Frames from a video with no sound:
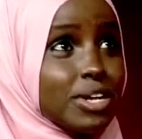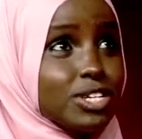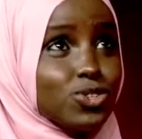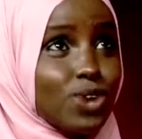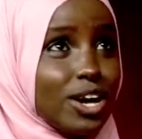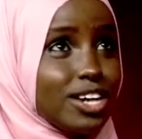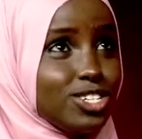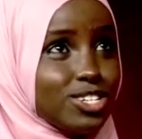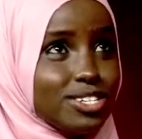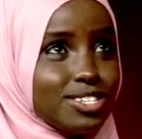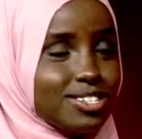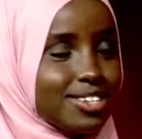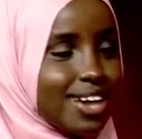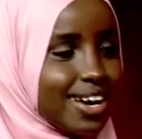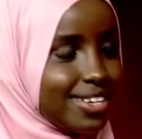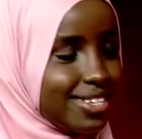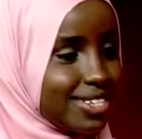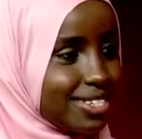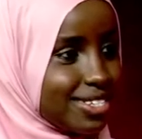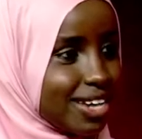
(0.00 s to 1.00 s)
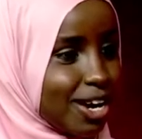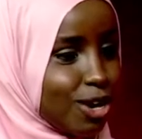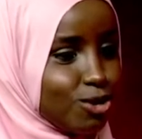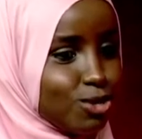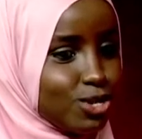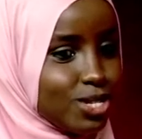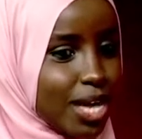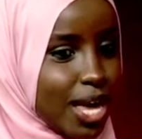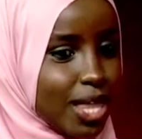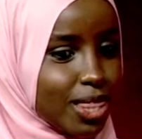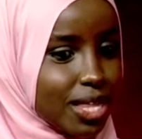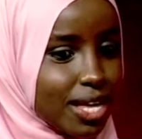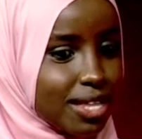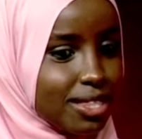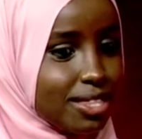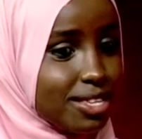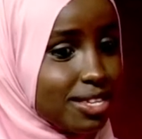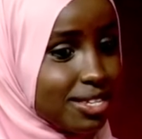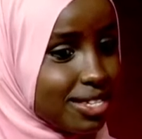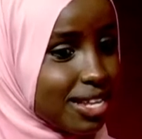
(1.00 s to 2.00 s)
So I just tried it out, and
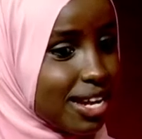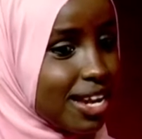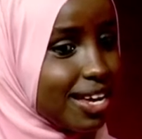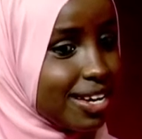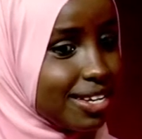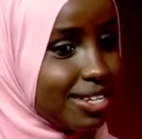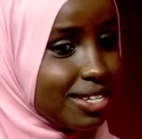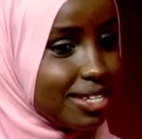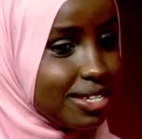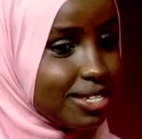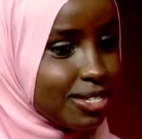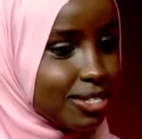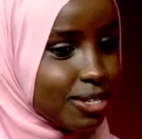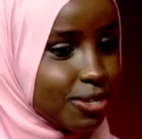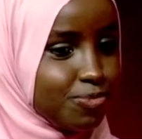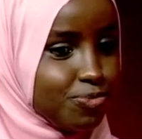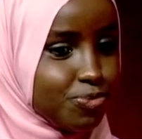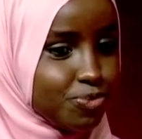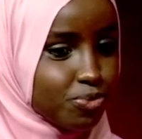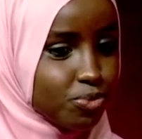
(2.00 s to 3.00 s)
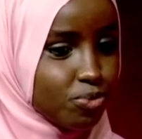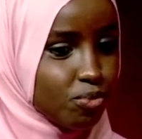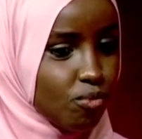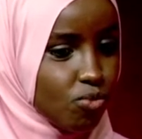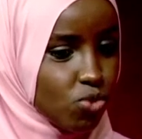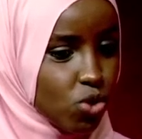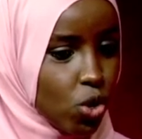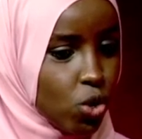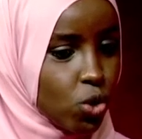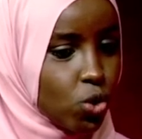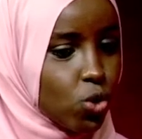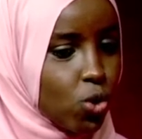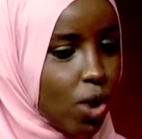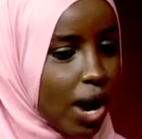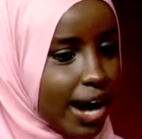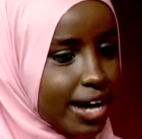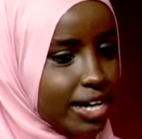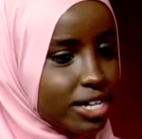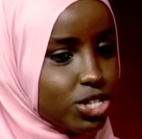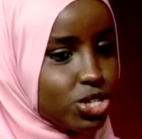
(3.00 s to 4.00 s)
then these ladies who
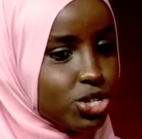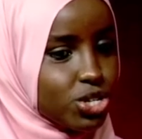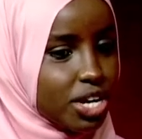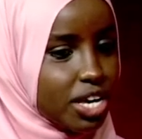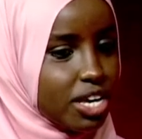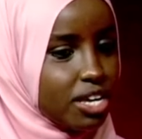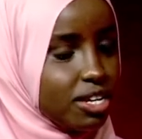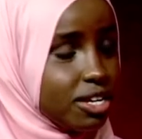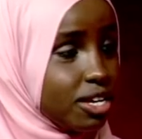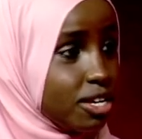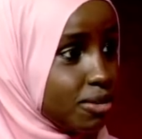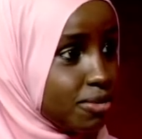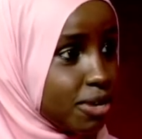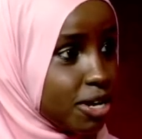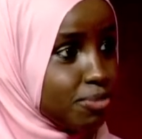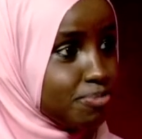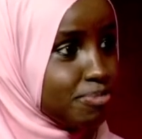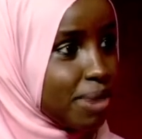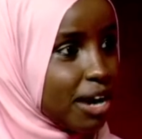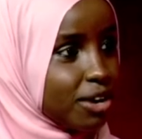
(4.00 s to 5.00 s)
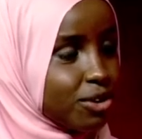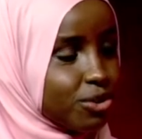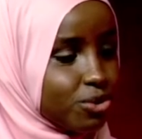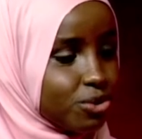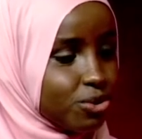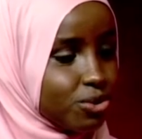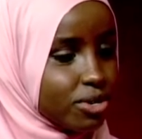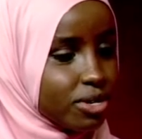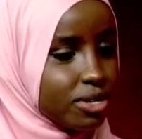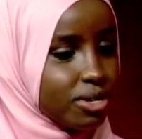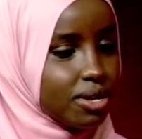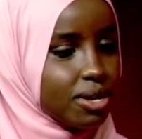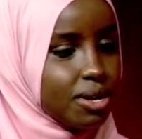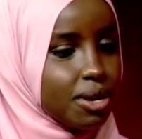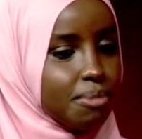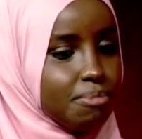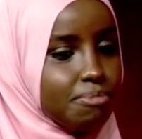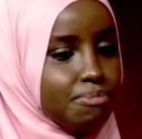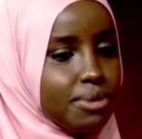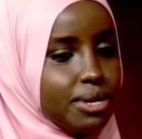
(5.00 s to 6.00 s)
I trained in, in Park Road
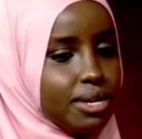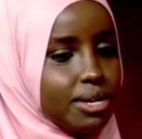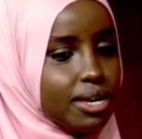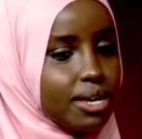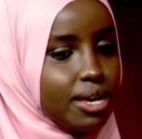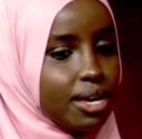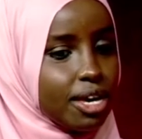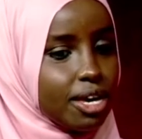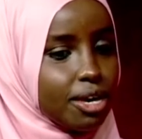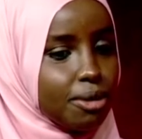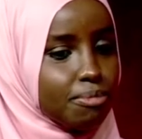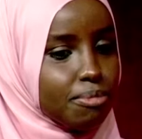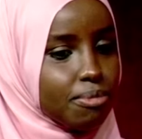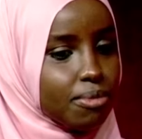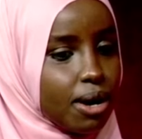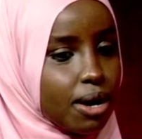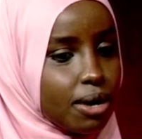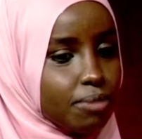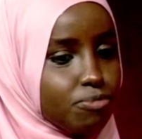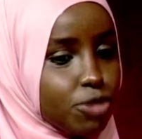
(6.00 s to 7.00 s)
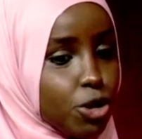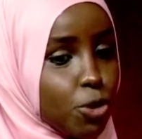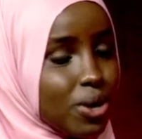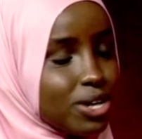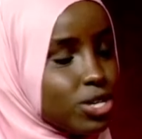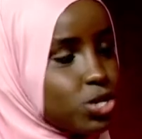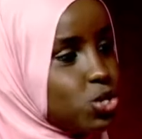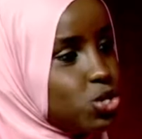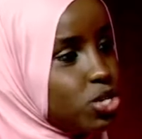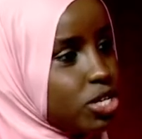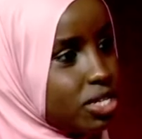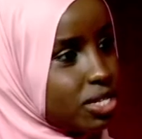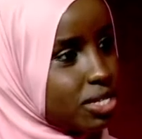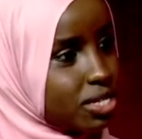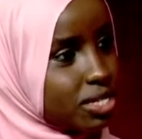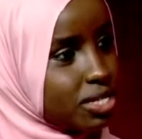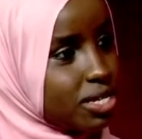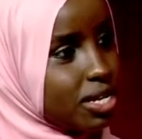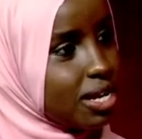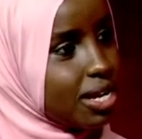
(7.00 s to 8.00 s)
became, um, they were street
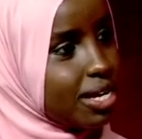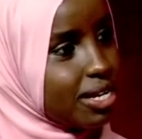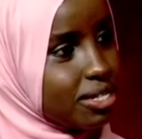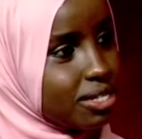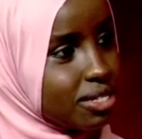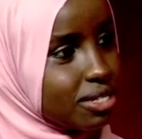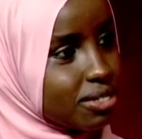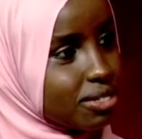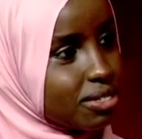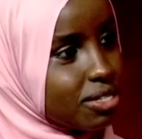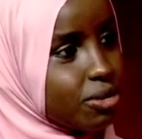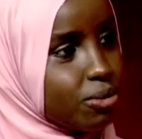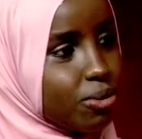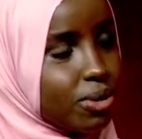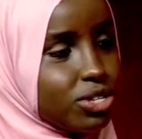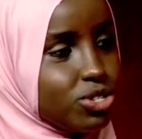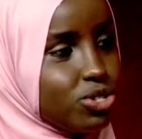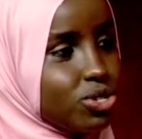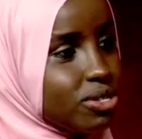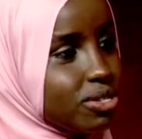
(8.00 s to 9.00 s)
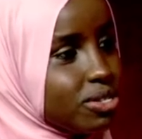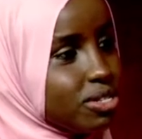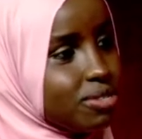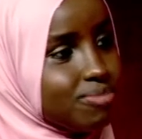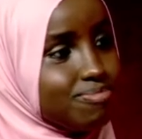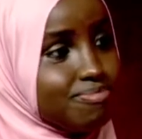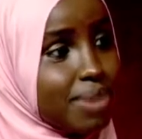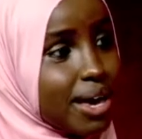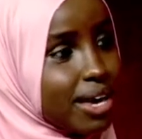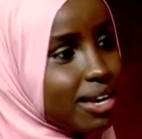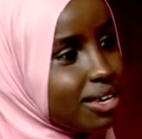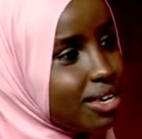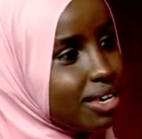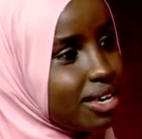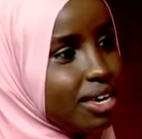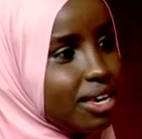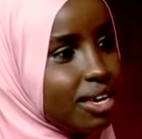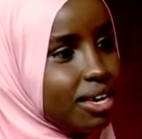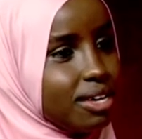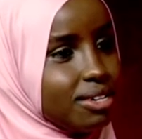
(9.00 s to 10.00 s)
ladies. They were just
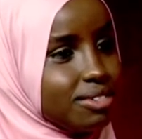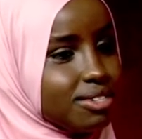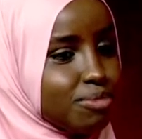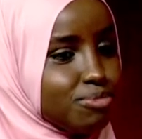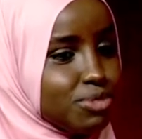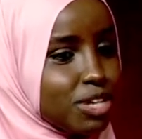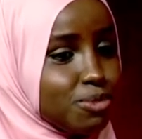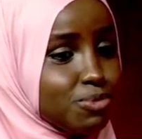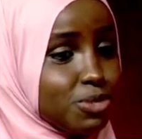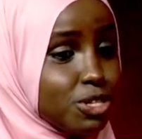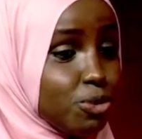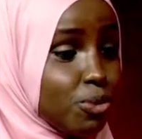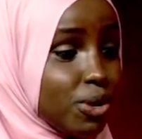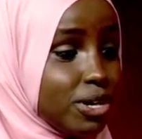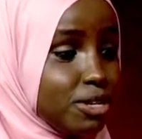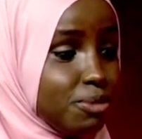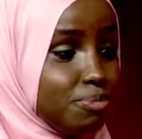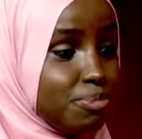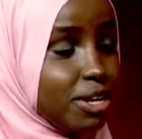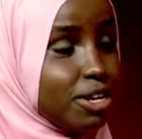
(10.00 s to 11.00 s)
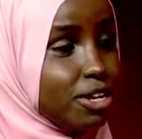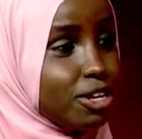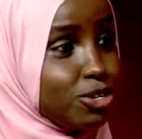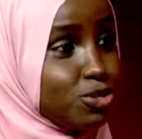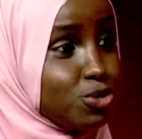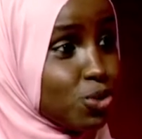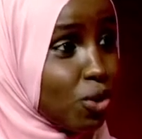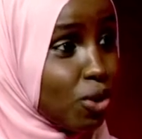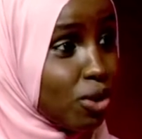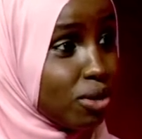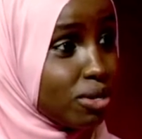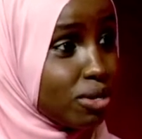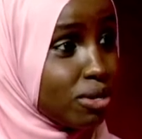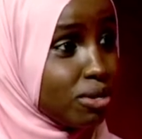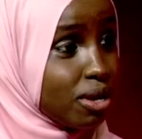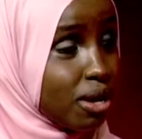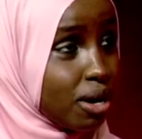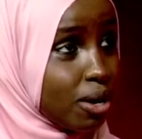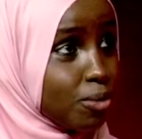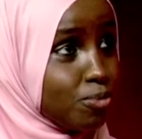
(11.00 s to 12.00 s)
begging. Sometimes they were dependent
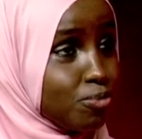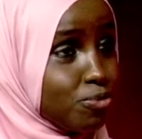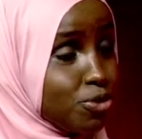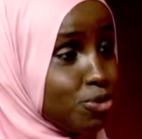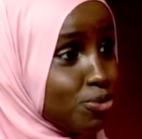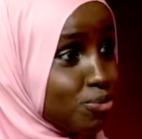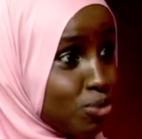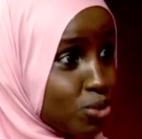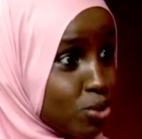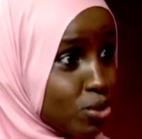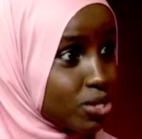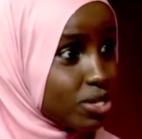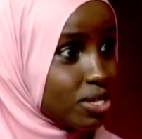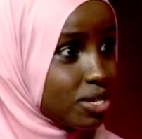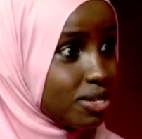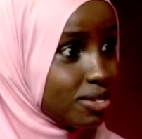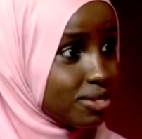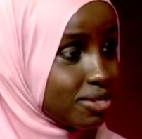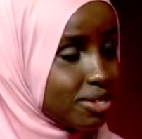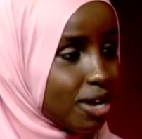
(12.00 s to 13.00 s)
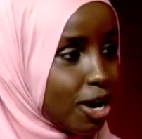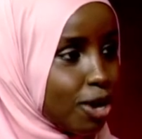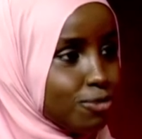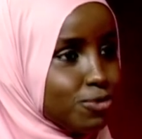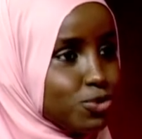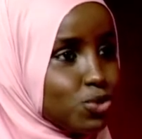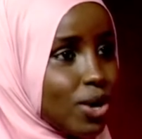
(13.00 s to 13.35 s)
on um, the mosque and stuff.